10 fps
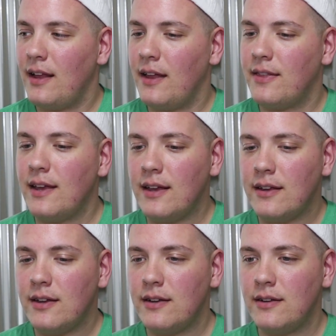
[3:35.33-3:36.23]

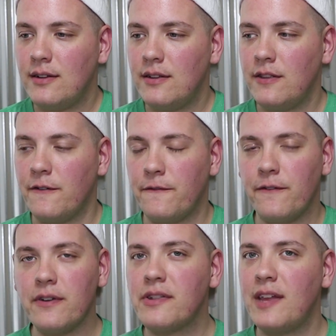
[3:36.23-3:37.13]
think the
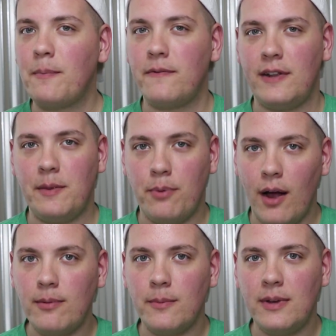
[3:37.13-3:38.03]
first step of any
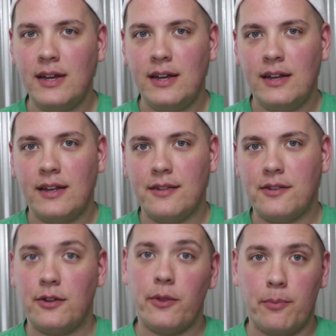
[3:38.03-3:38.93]
problem is
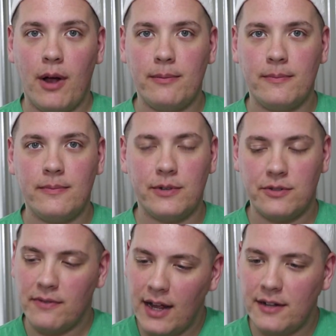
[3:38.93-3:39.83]
to know the problem, which
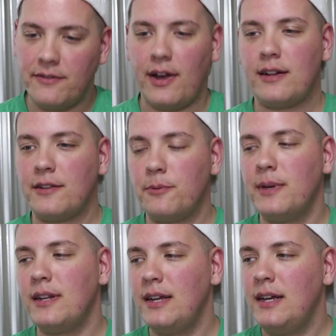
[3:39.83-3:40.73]
I've kind of defined a little
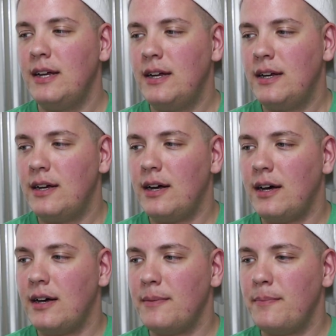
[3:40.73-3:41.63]
bit.
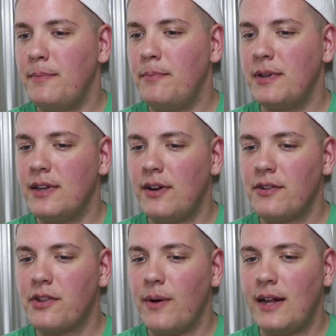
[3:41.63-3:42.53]
But then
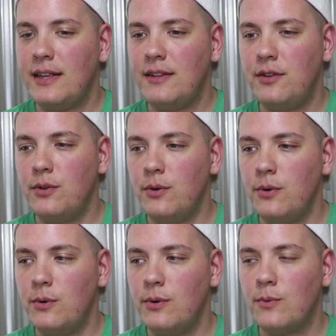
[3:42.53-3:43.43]
also I need
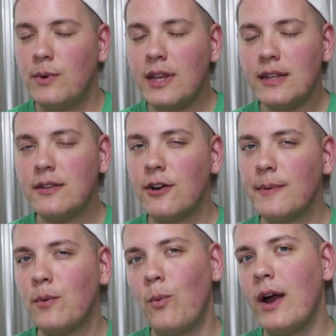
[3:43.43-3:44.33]
to really
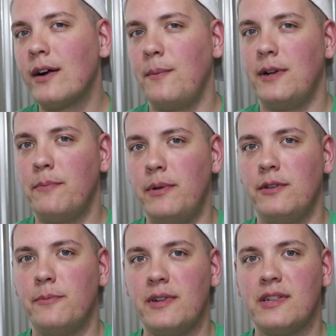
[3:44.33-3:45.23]
determine where I want to
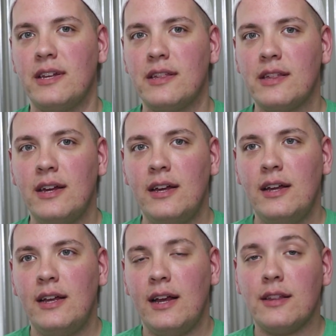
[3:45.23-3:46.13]
build a business.
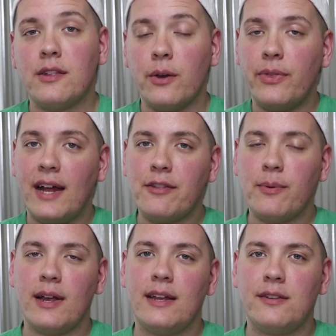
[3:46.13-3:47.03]
And so that's
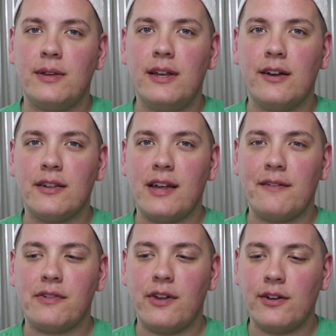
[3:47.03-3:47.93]
where I get to here is
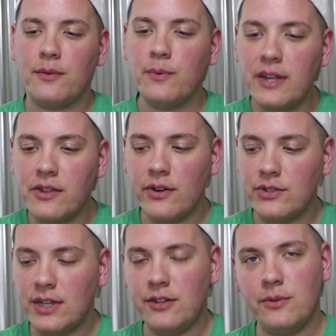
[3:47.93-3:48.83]
I've started
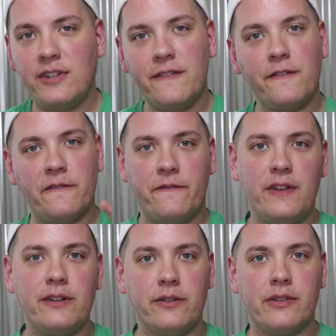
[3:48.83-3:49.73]
research into different
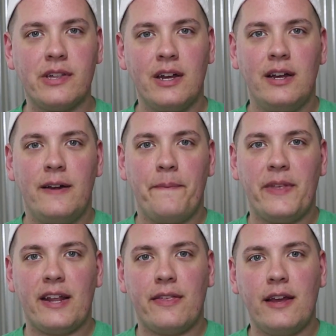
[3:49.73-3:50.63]
fields
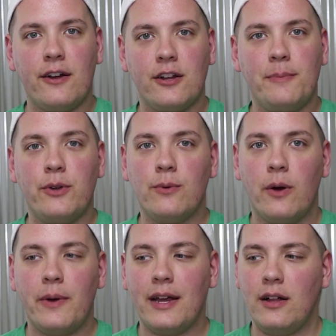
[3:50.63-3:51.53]
that I think are going to be
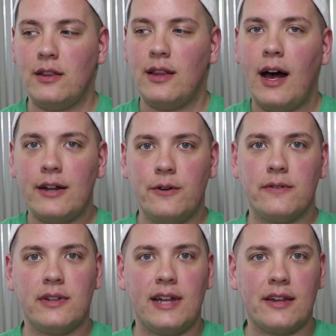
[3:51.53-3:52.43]
growing a lot
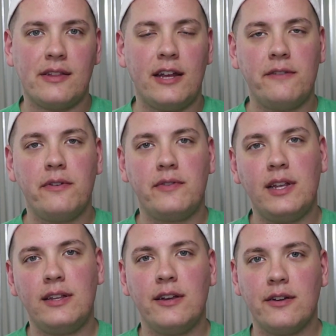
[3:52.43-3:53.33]
over the next 10 to
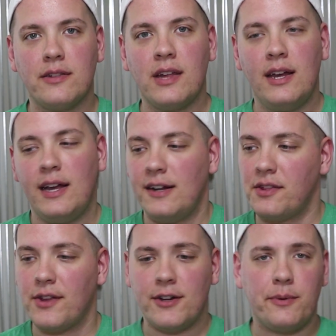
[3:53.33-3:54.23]
15 years. And it
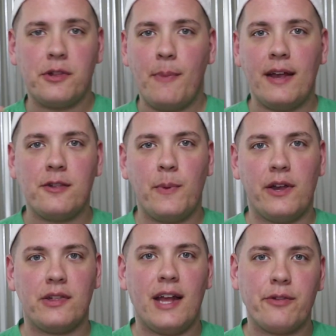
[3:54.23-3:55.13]
started with space
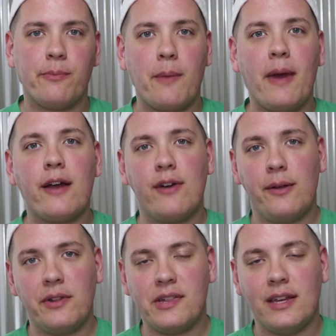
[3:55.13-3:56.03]
because that's where my
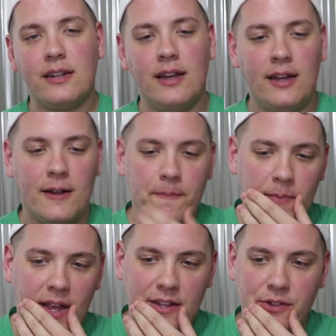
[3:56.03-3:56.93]
background is in.
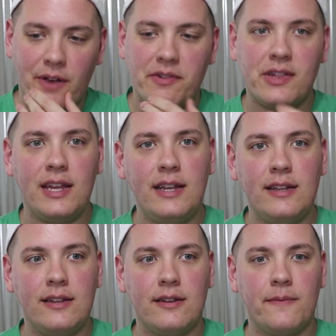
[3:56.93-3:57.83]
And so I've
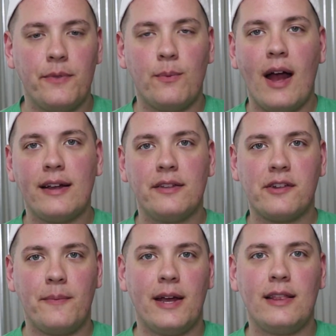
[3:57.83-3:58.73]
seen the rockets
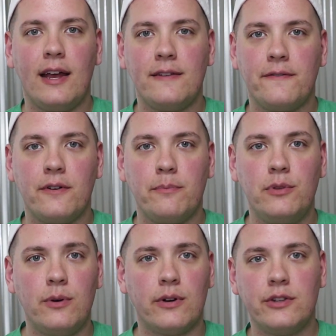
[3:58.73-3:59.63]
coming online from
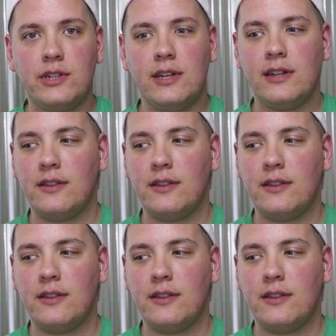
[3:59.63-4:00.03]
Blue Origin